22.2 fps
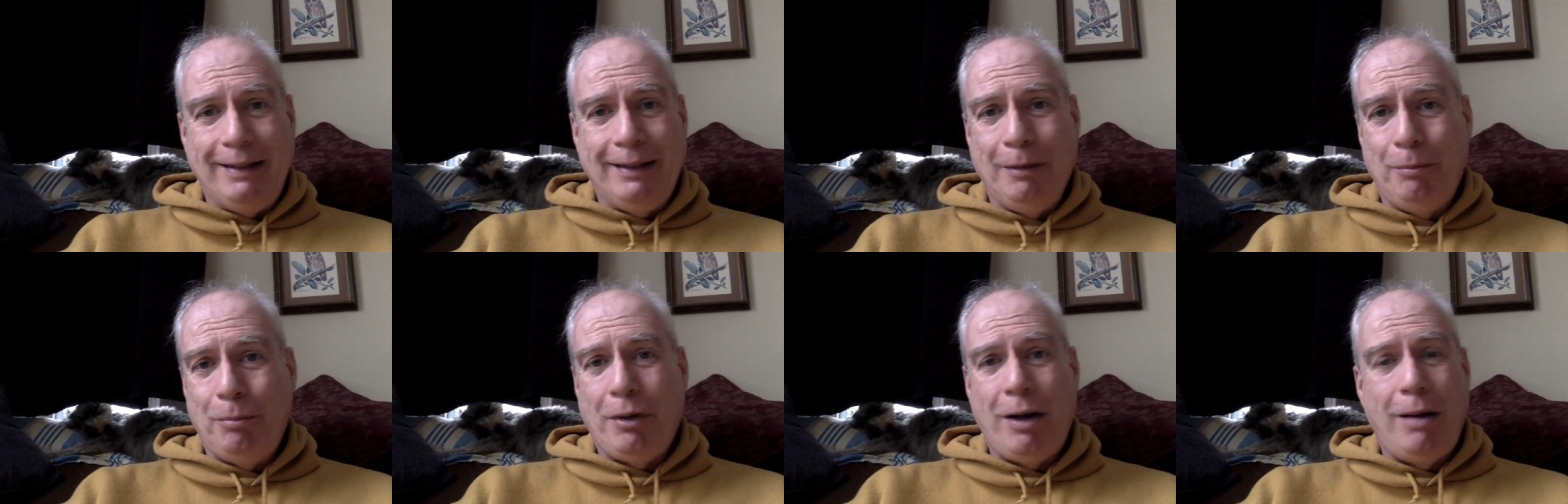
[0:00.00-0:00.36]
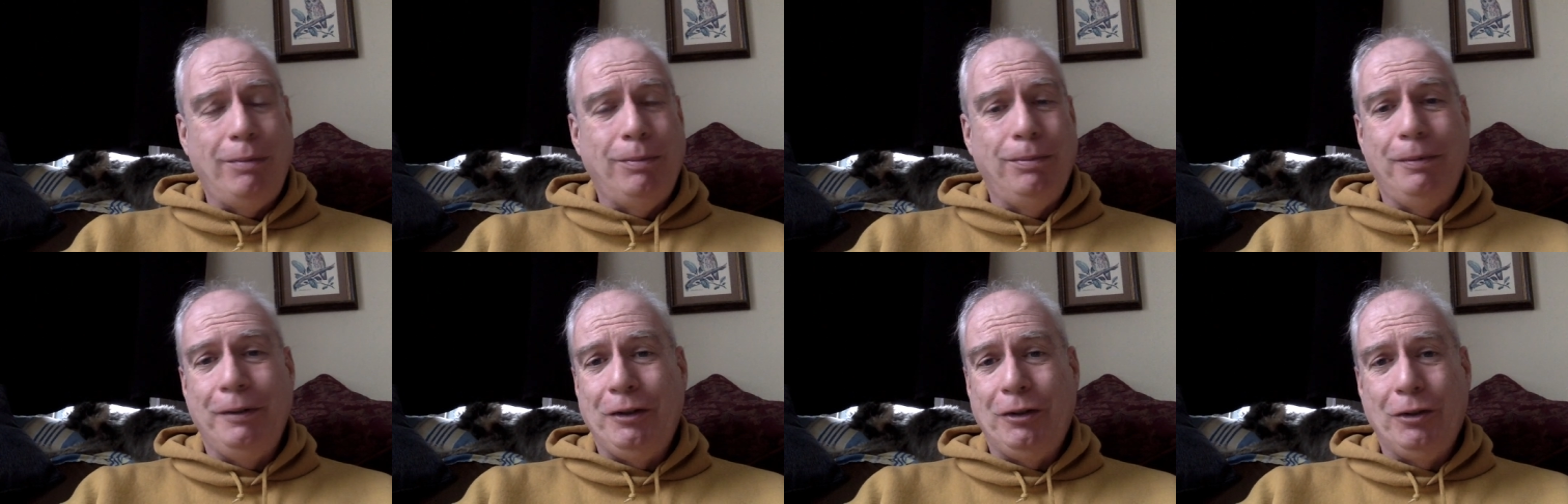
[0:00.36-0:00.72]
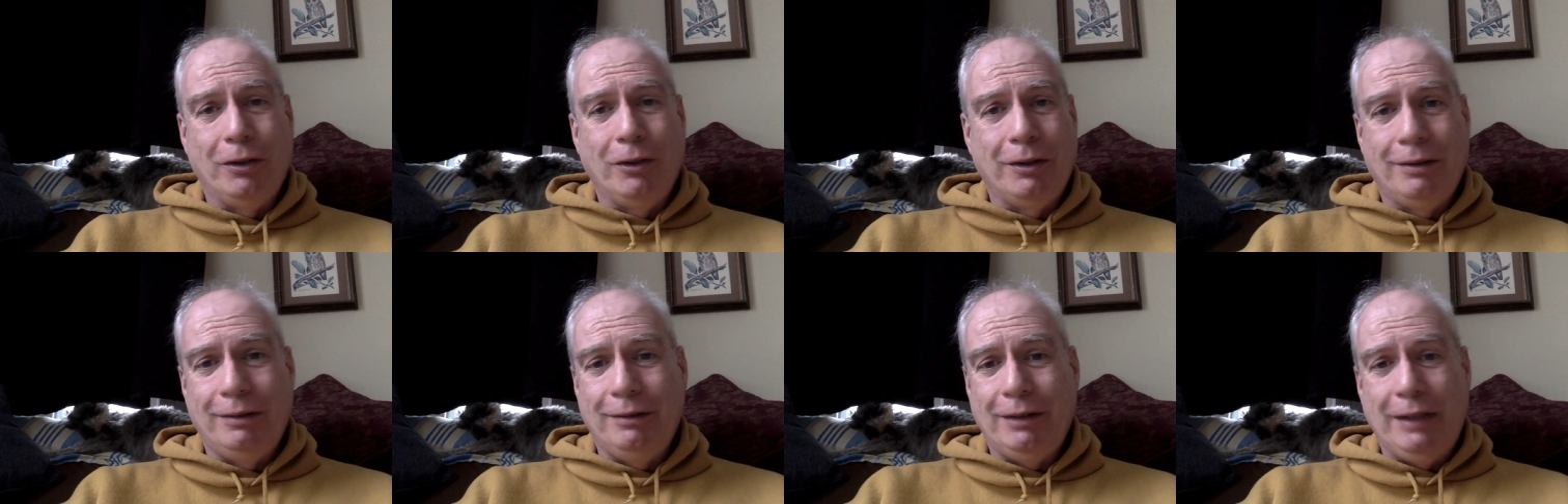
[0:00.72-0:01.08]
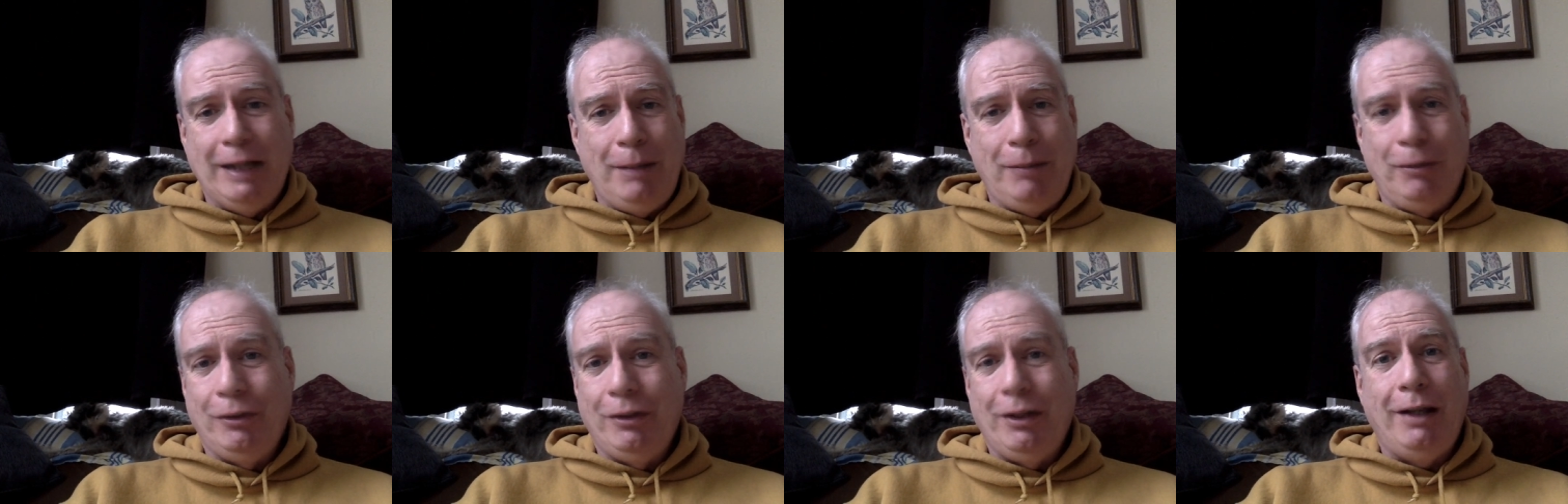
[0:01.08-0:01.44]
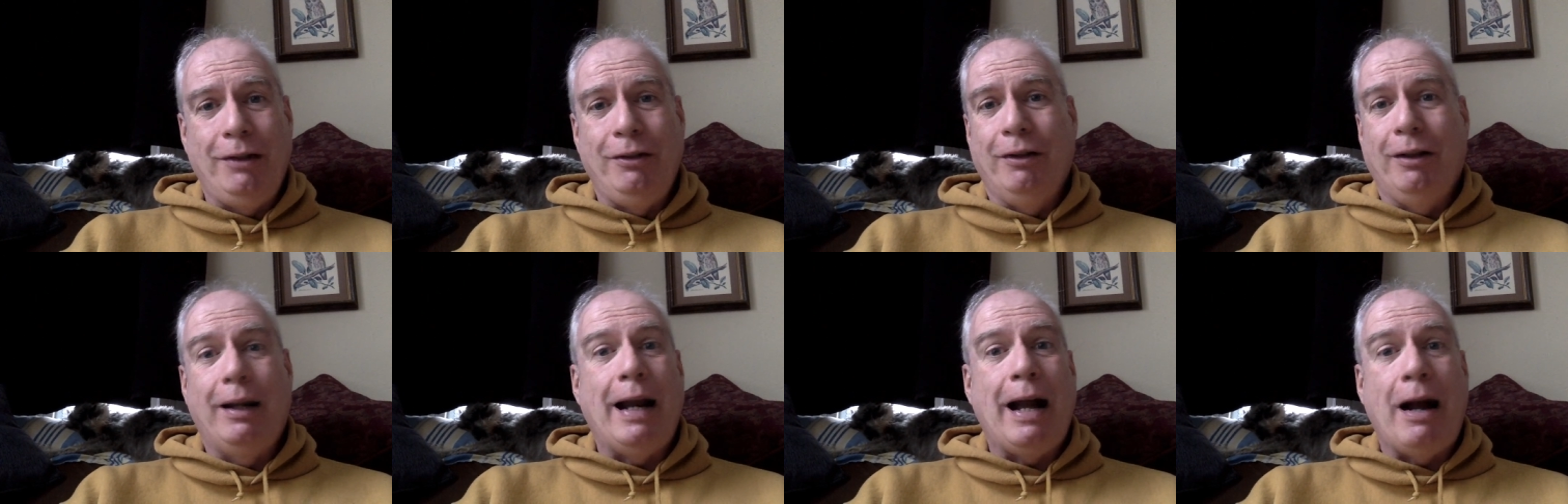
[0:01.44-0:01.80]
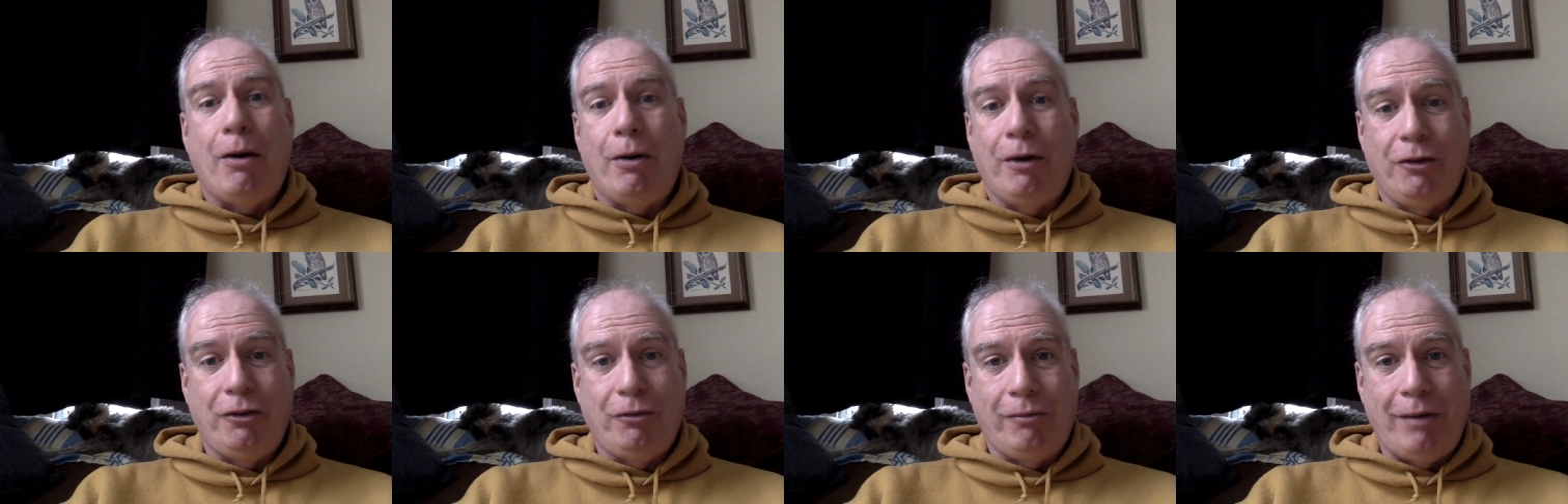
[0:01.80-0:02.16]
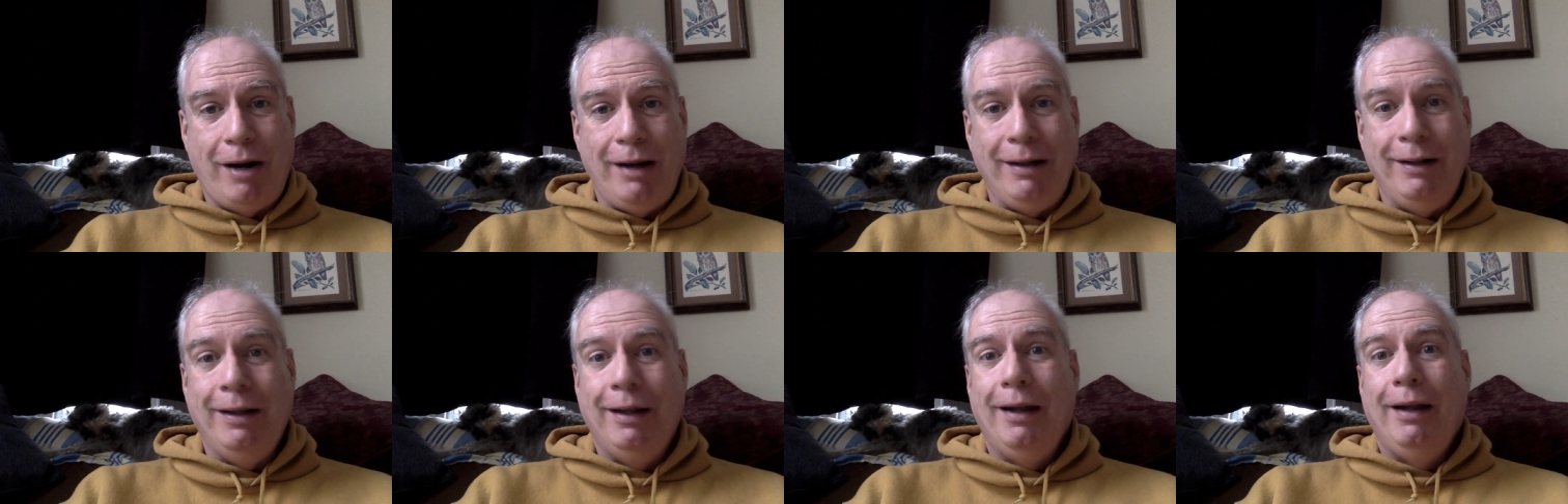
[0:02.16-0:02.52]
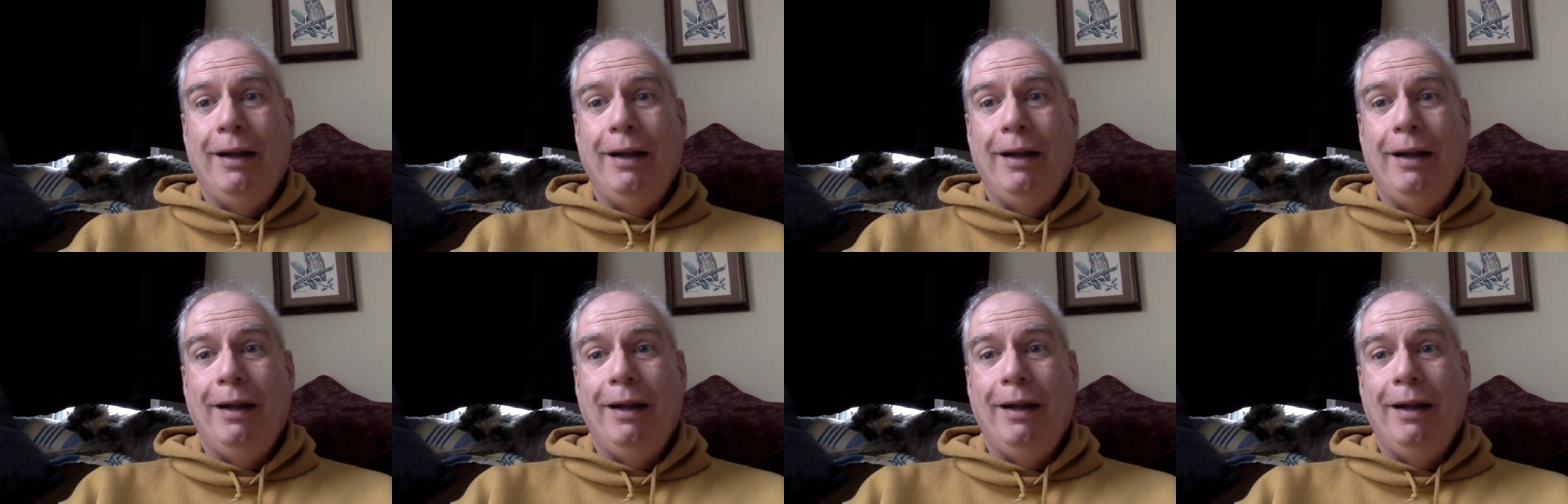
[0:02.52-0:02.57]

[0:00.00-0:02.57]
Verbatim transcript: that probably took Samuel Daniel an hour to write.